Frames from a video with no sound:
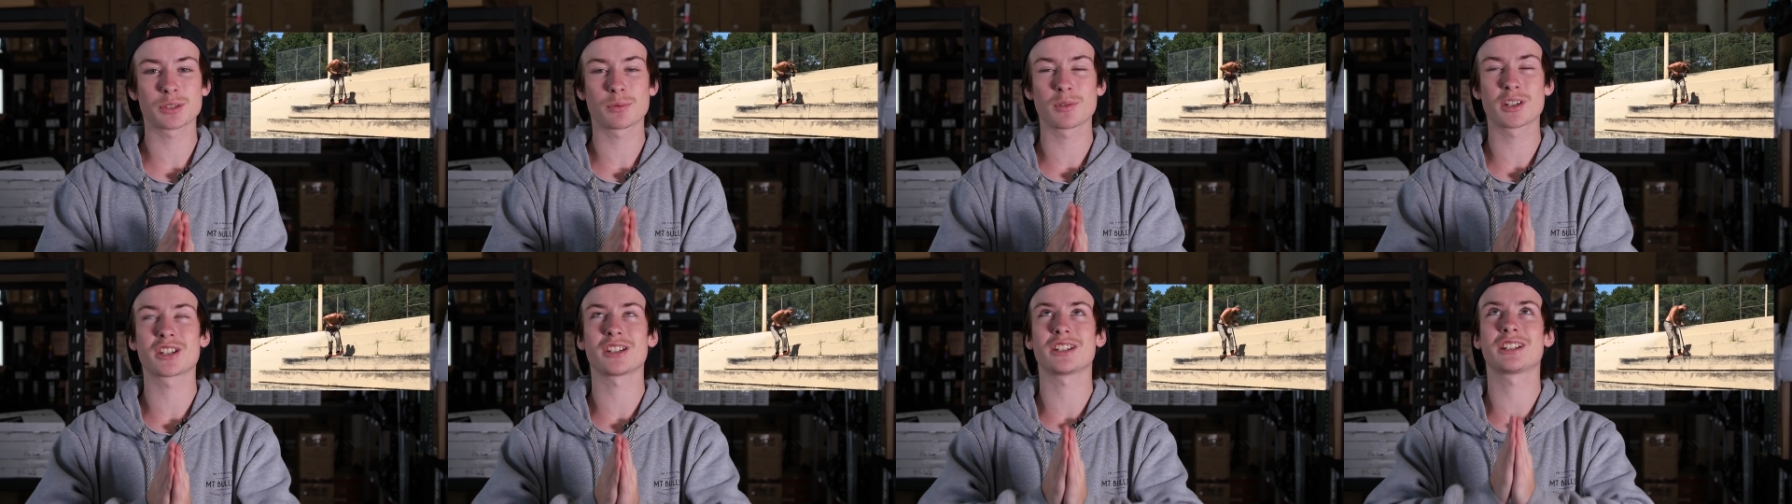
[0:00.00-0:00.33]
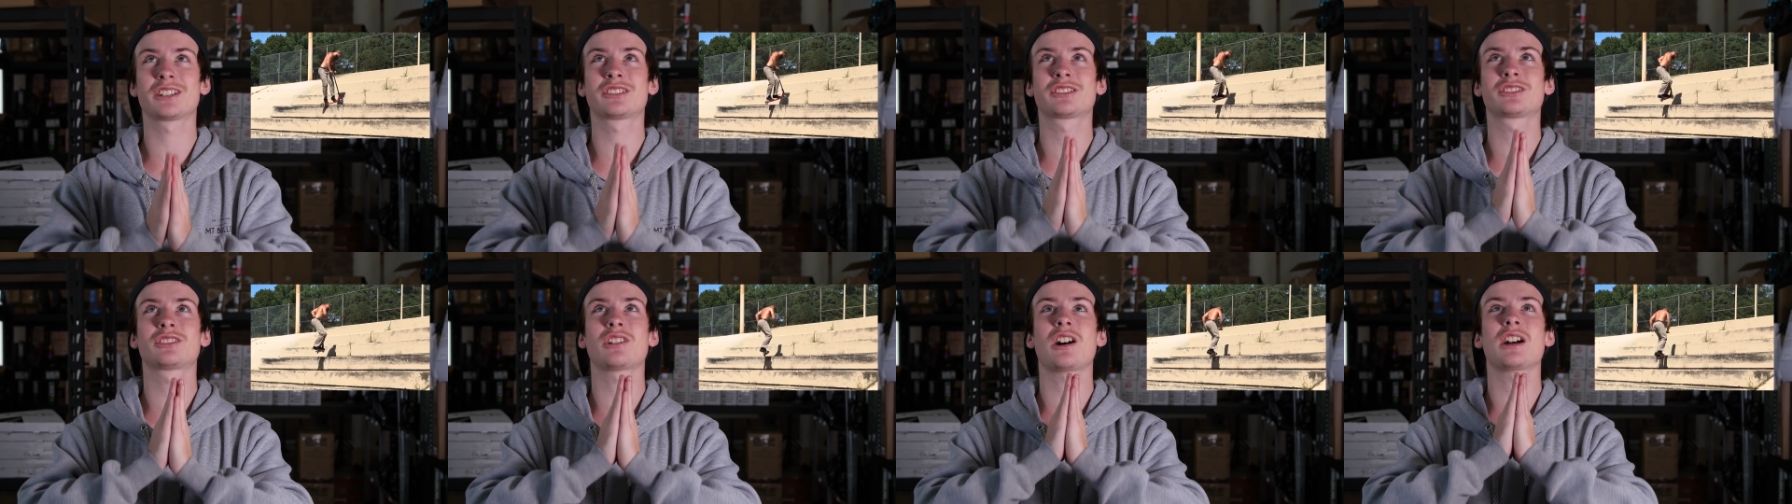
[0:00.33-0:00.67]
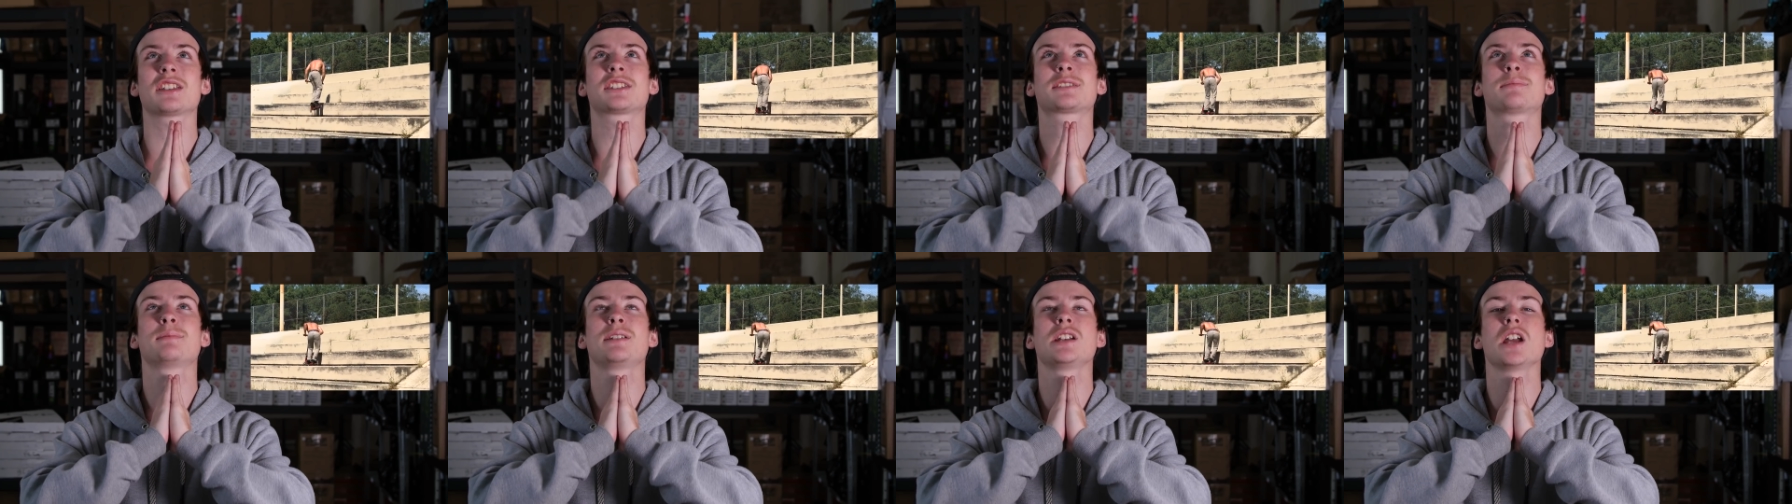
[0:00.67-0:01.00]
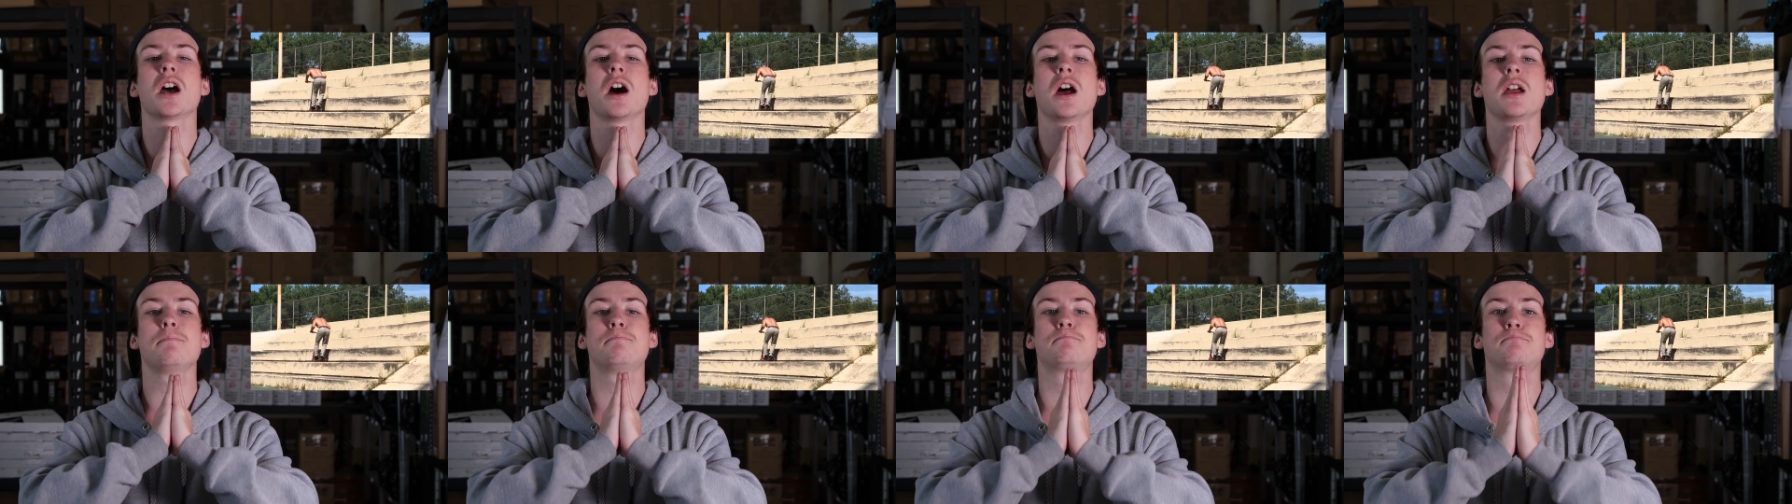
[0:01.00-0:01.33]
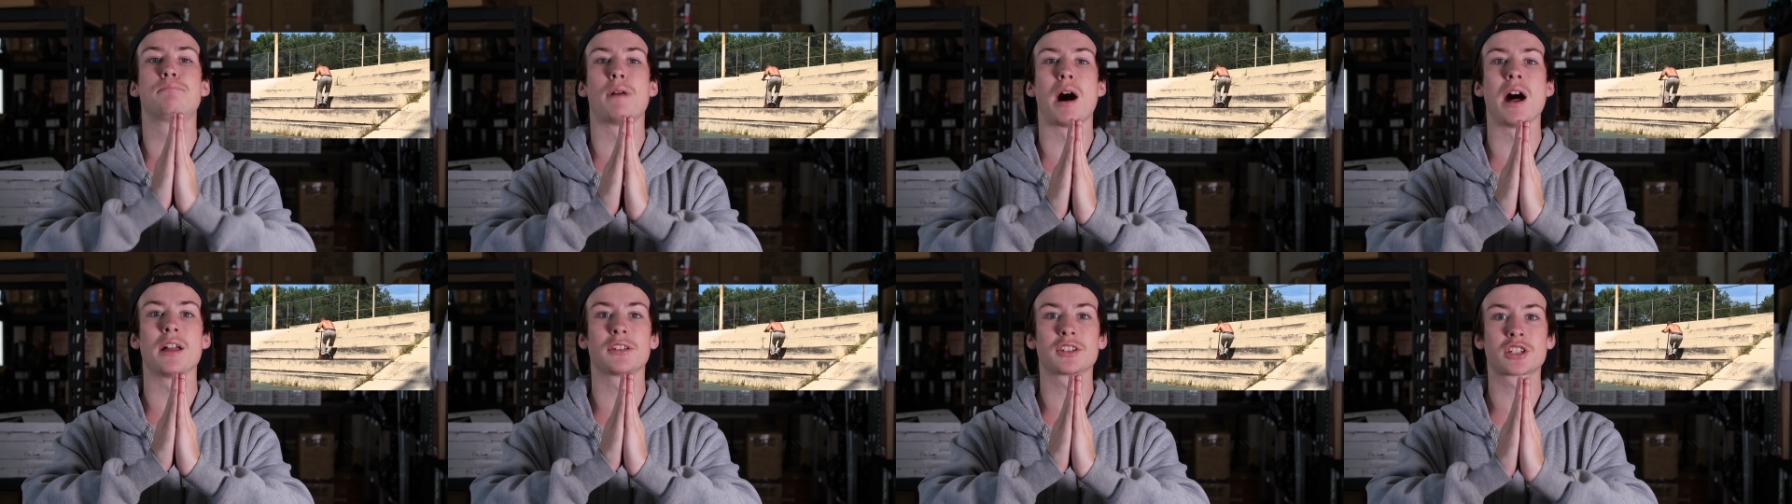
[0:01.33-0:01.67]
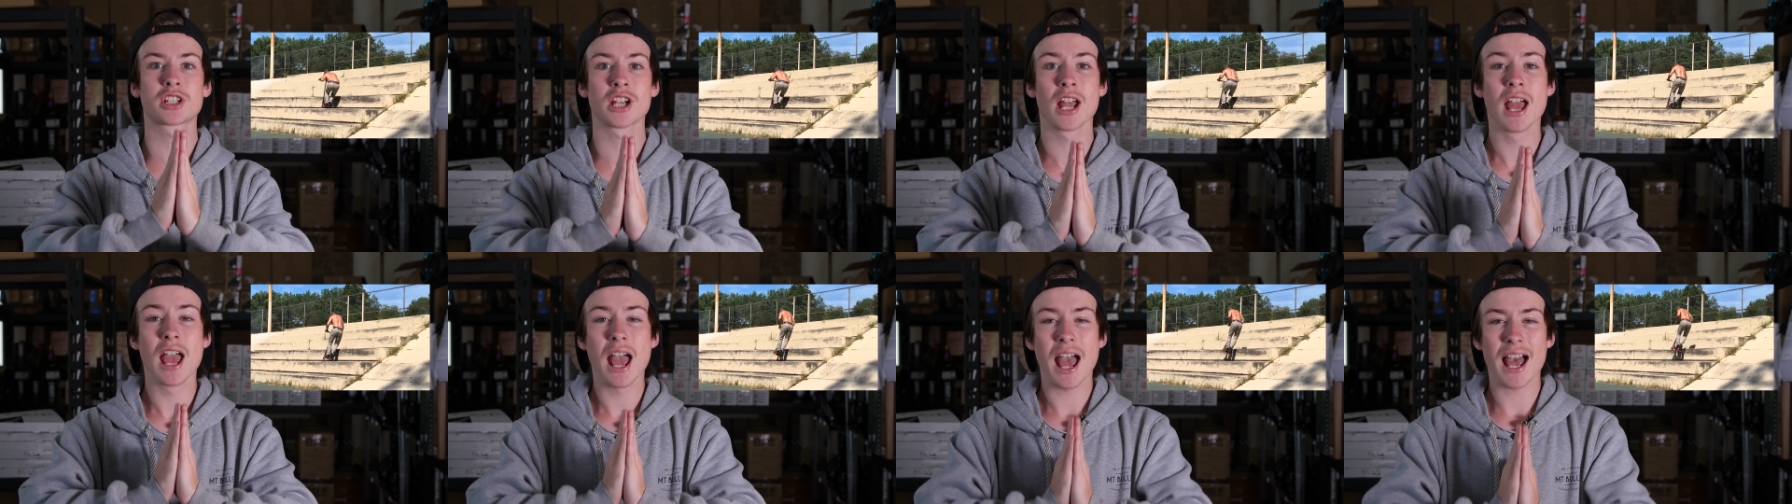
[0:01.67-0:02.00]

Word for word: which excites me a bunch,